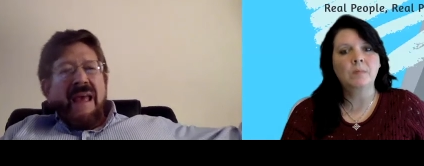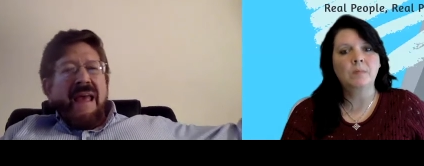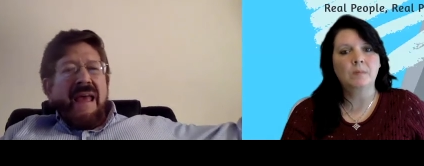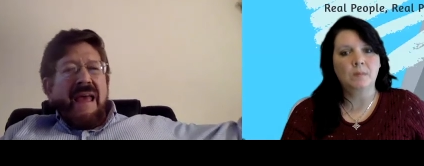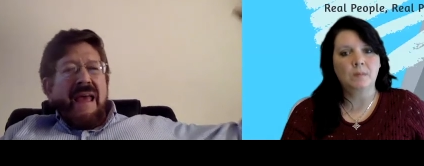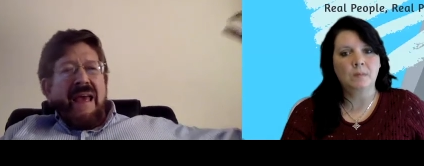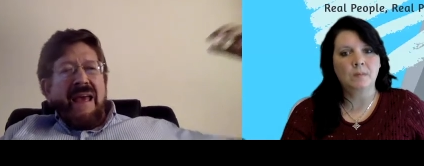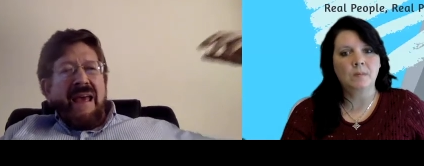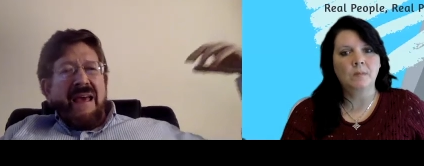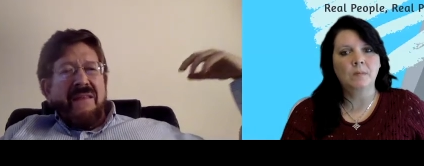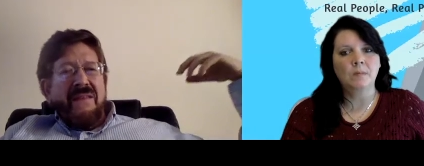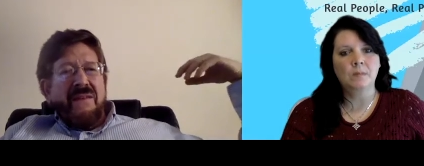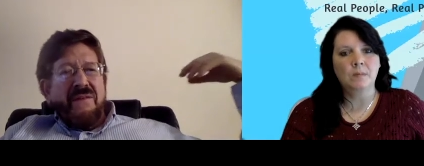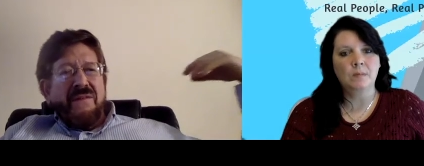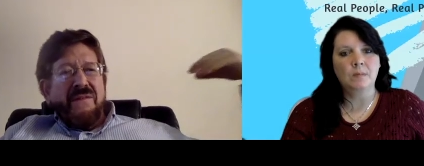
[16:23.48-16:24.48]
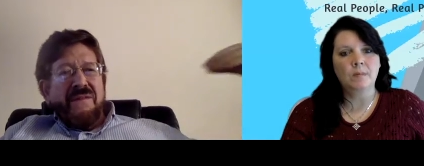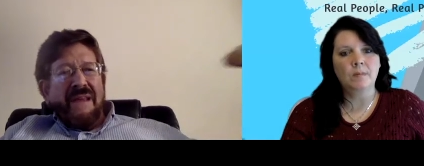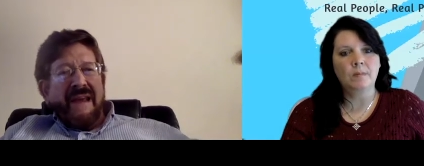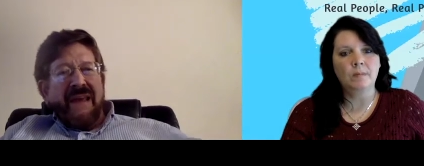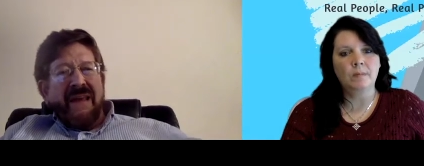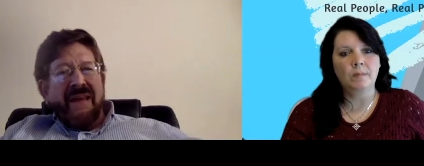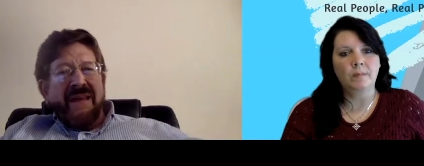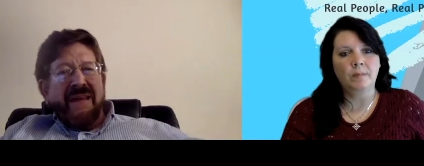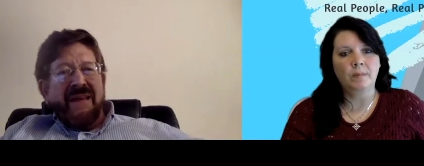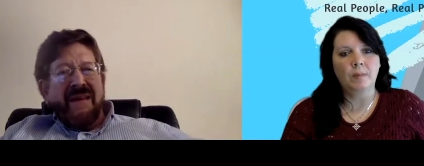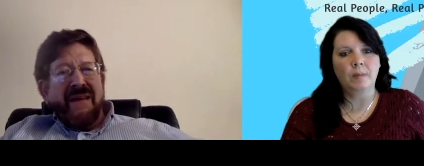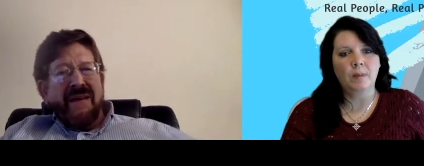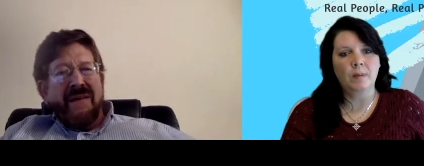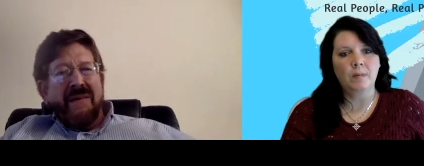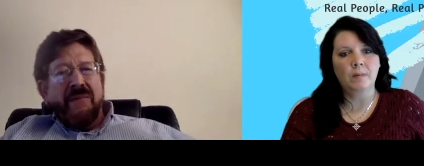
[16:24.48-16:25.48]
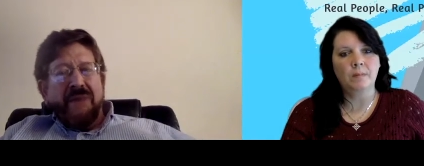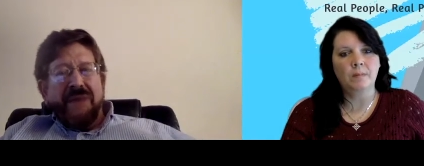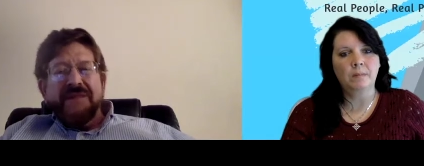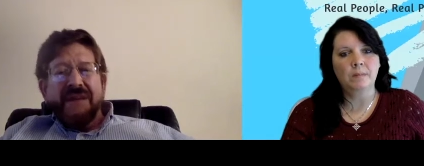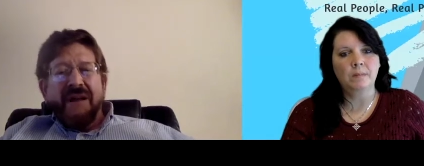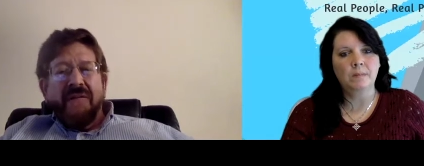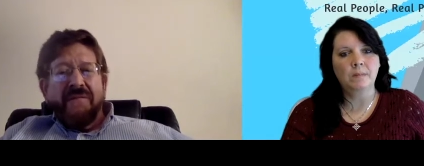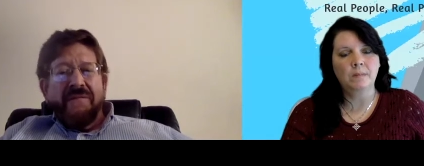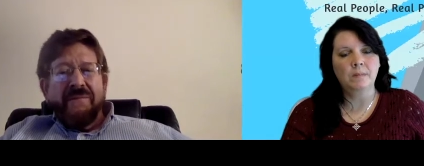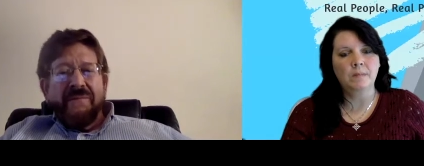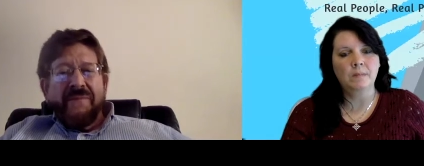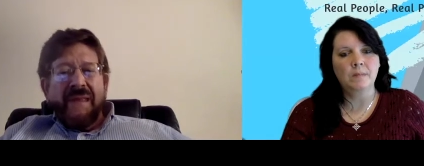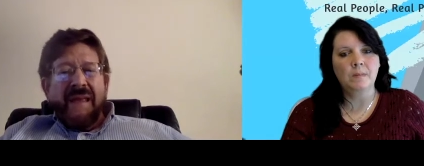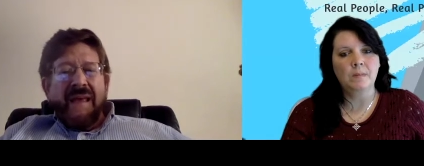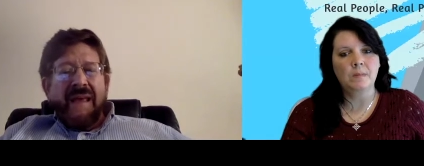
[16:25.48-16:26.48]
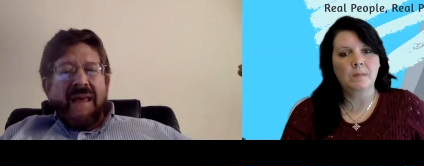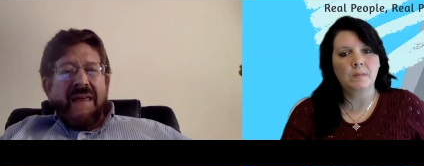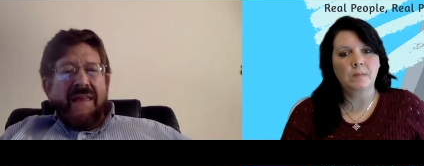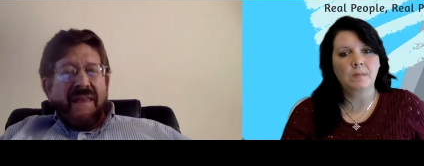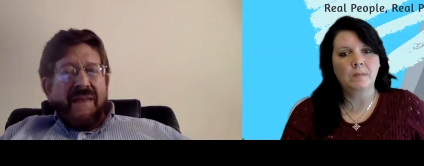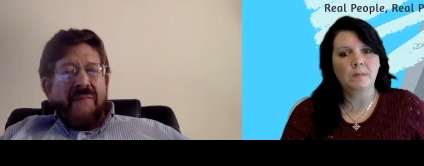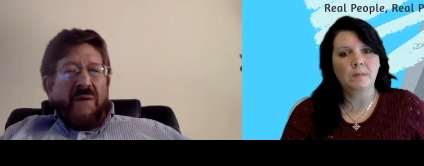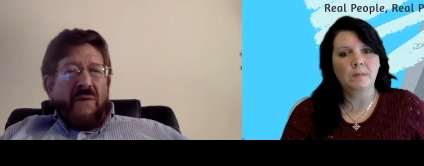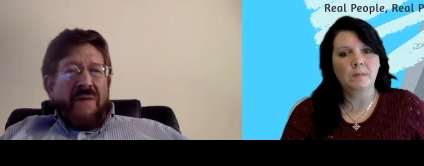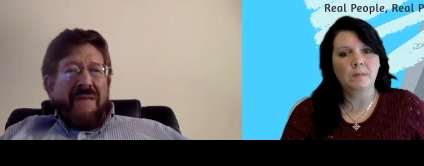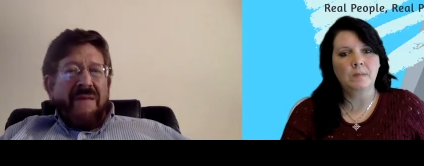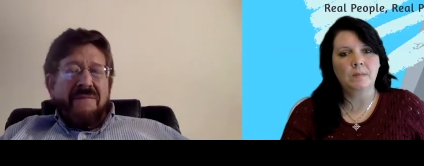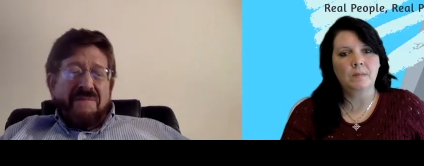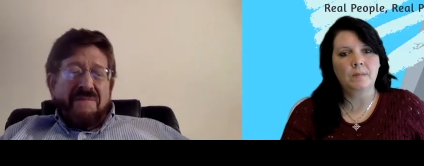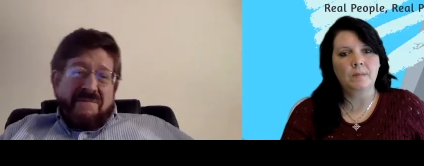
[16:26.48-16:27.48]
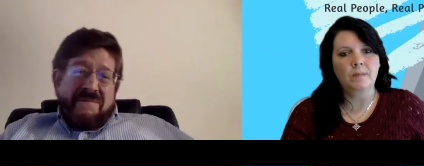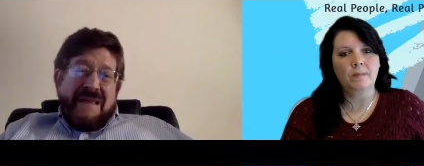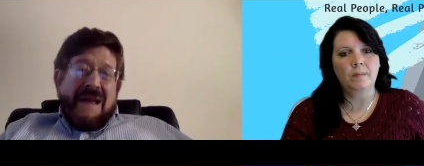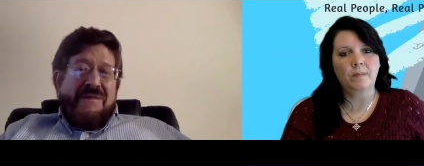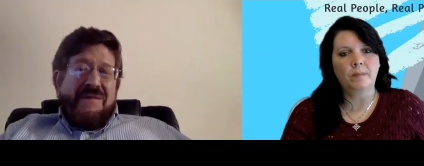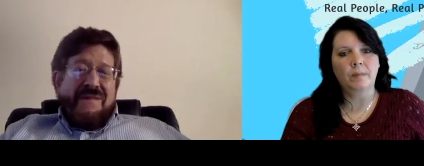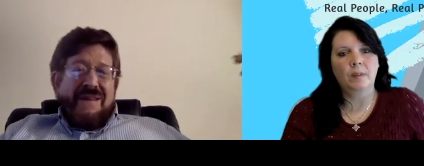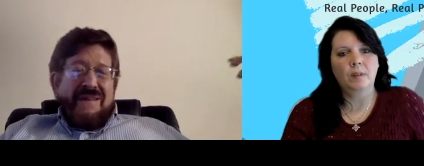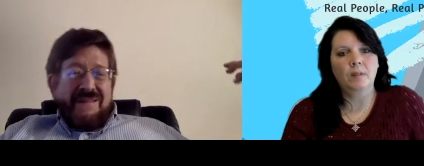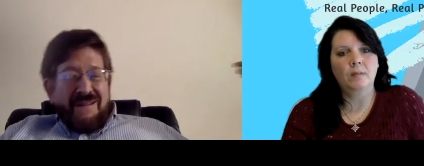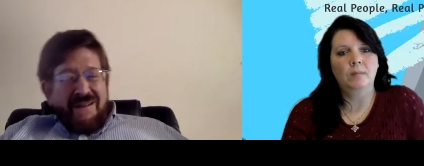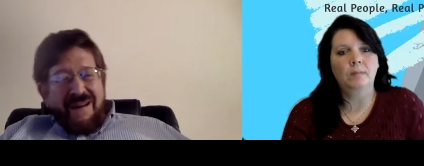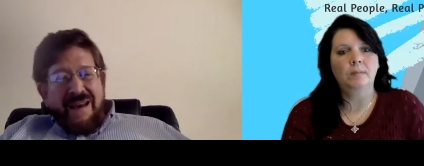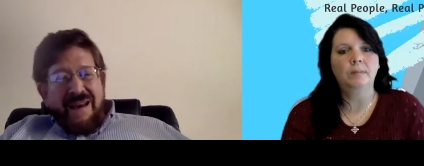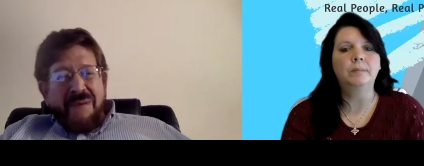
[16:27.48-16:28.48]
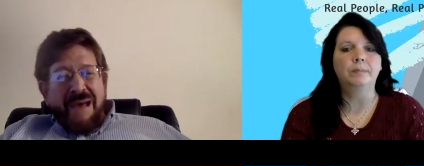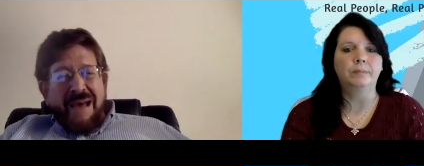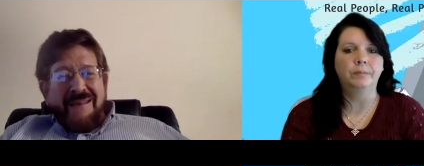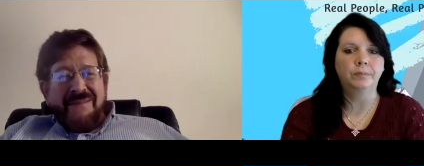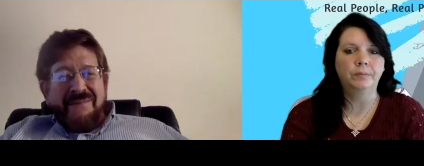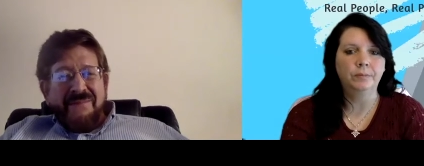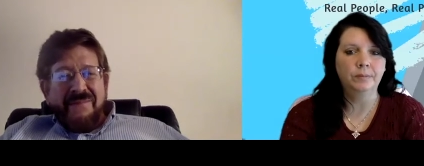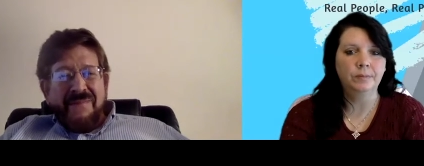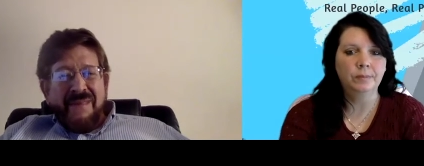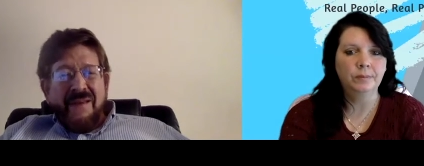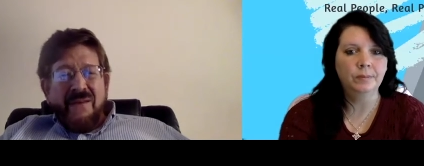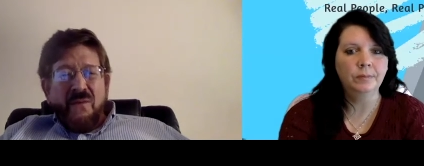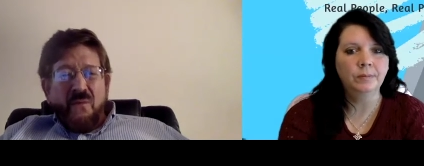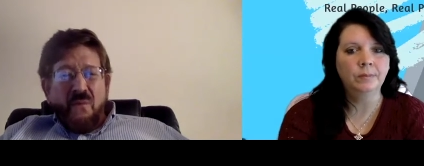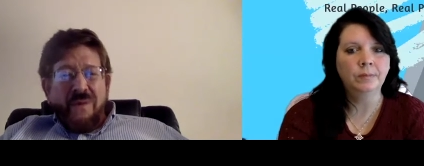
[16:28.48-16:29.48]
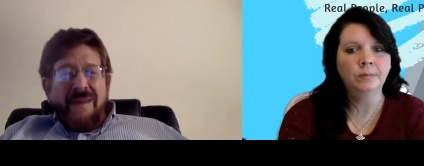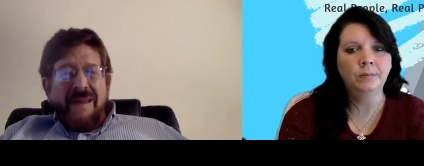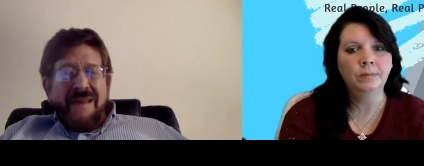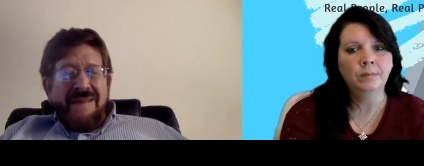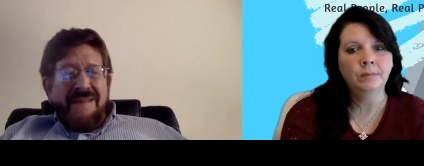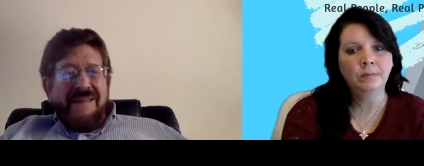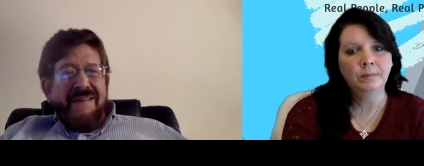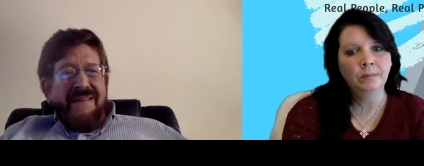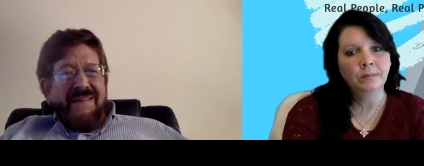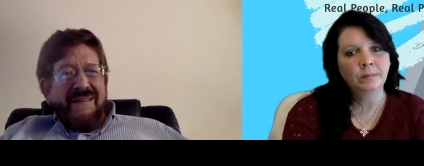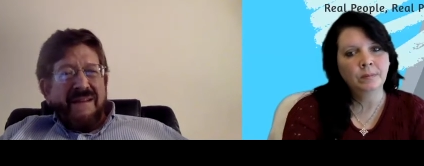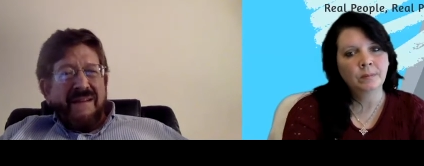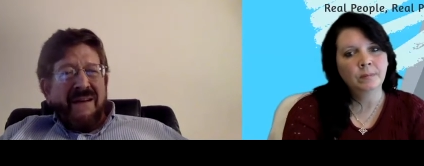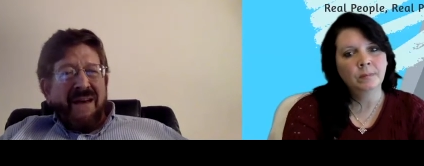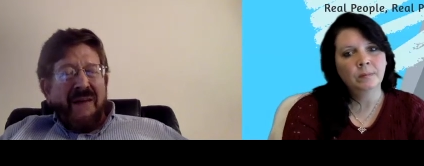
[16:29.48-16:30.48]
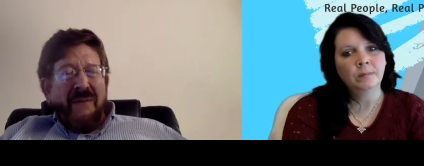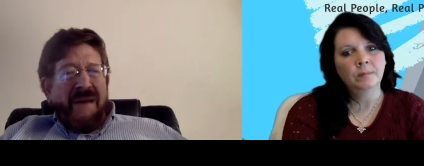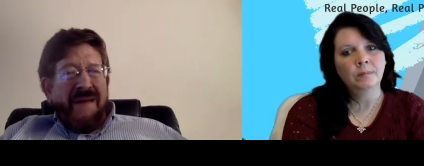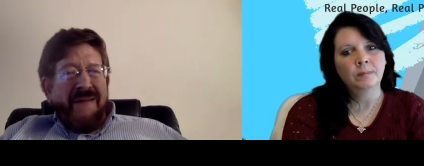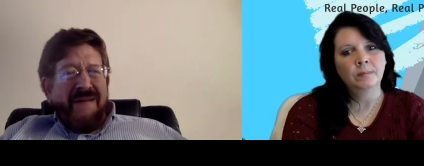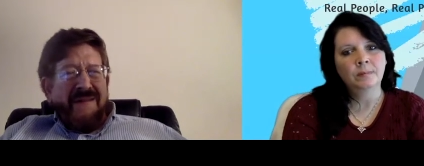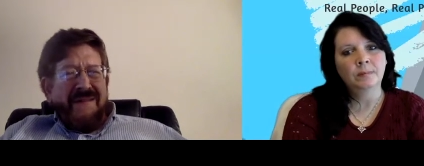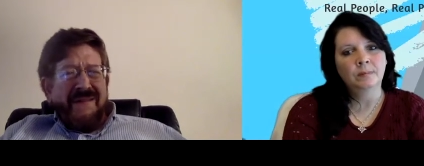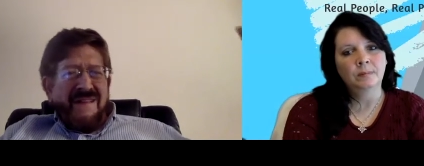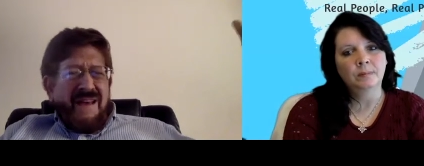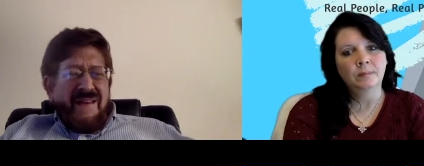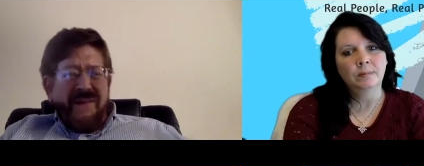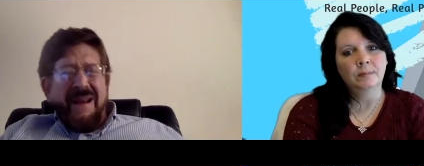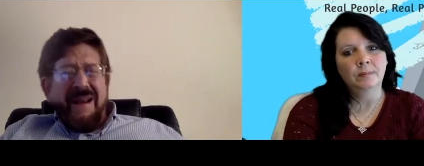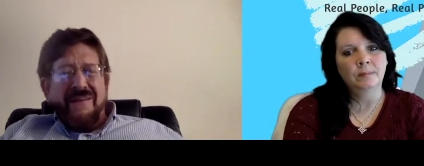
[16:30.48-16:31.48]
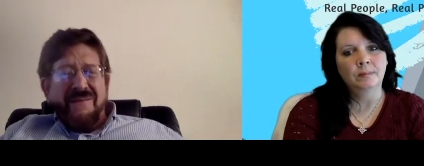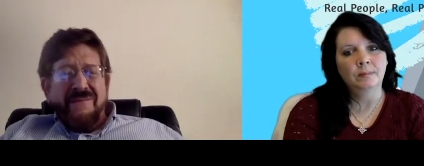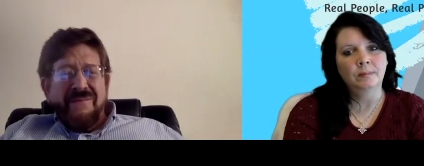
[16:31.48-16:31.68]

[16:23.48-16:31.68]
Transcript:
Speaker 1: and there's a uh, brick shelf that my wife had flowers on, terracotta pots. One day I see the terracotta pots on the ground,